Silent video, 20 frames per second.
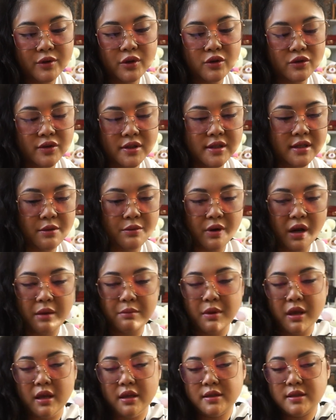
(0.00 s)
you'll see what I
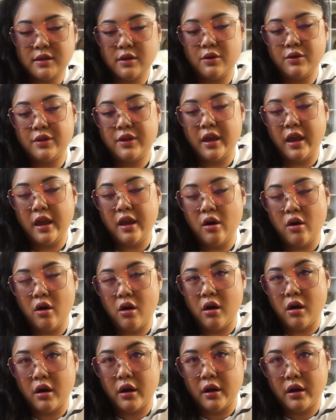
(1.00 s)
mean. So they
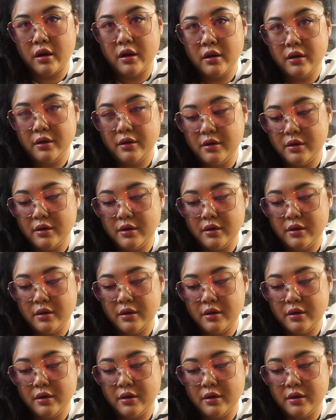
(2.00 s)
are